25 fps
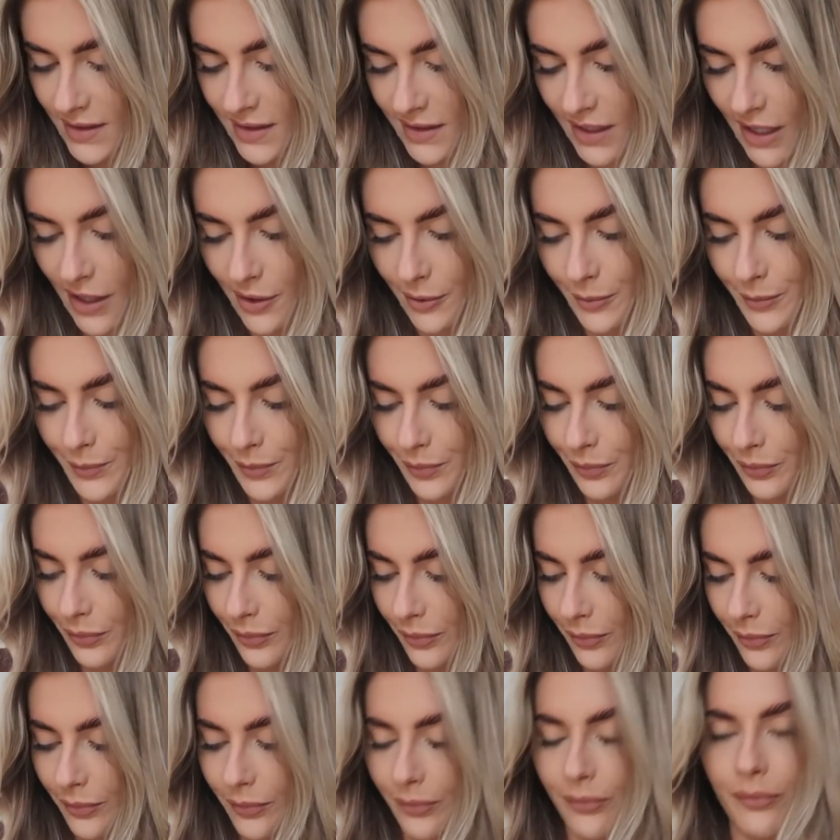So
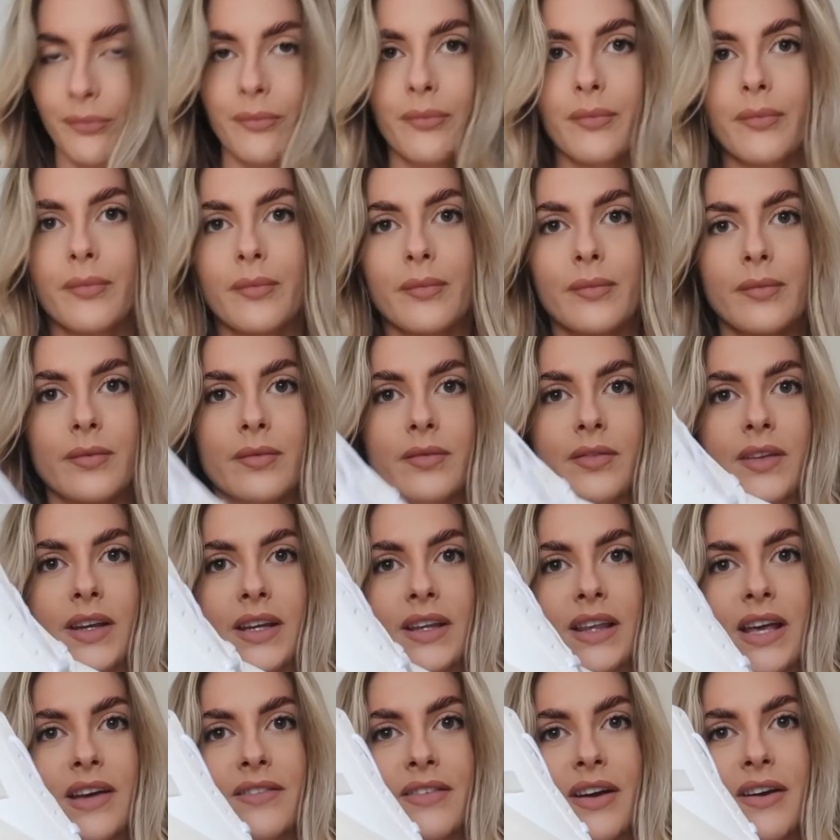I
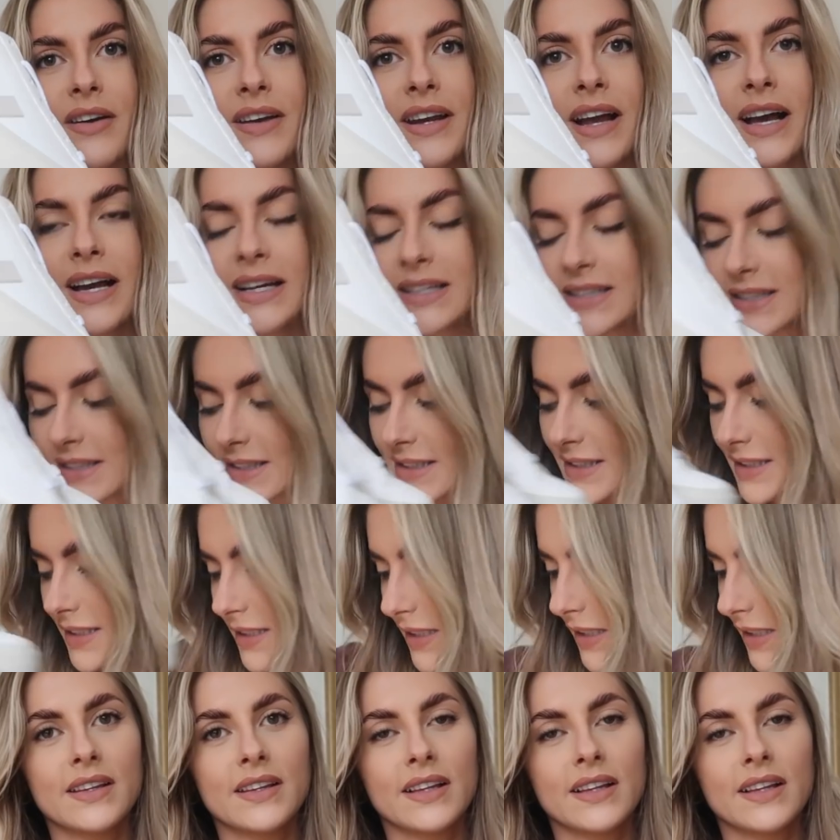think they're very nice.